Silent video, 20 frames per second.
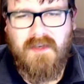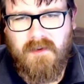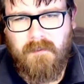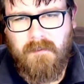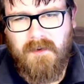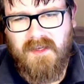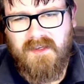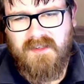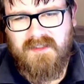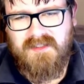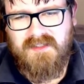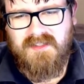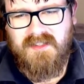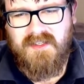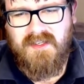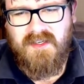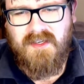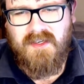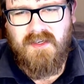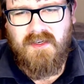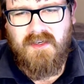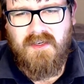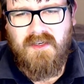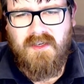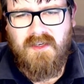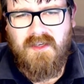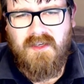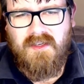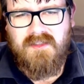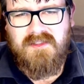the blanks.
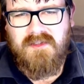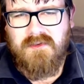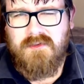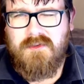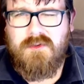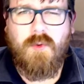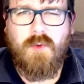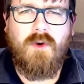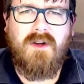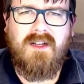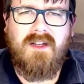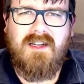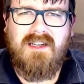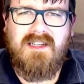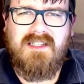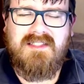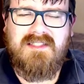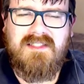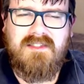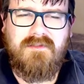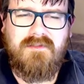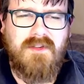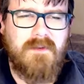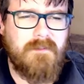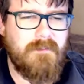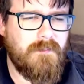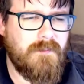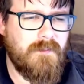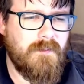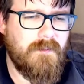So there's quite a list of
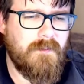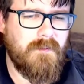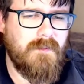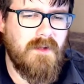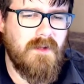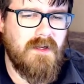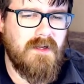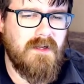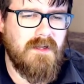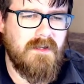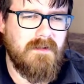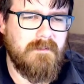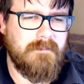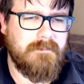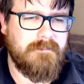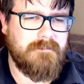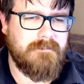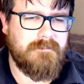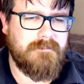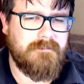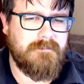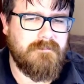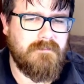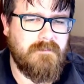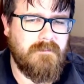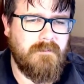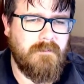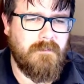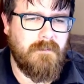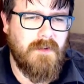them, um,
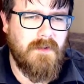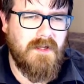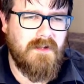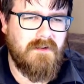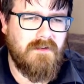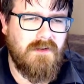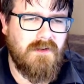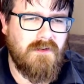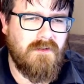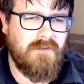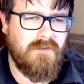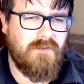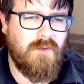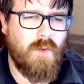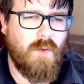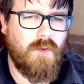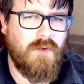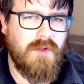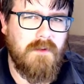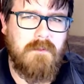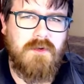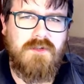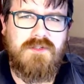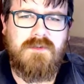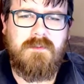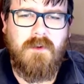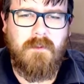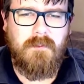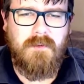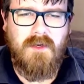but four of the most
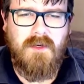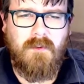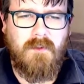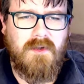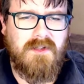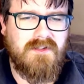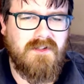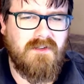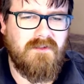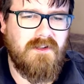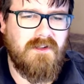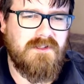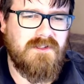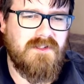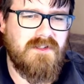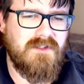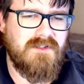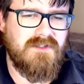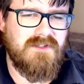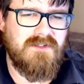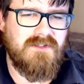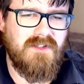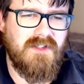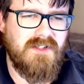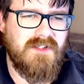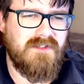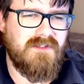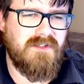popular ones I've listed on screen.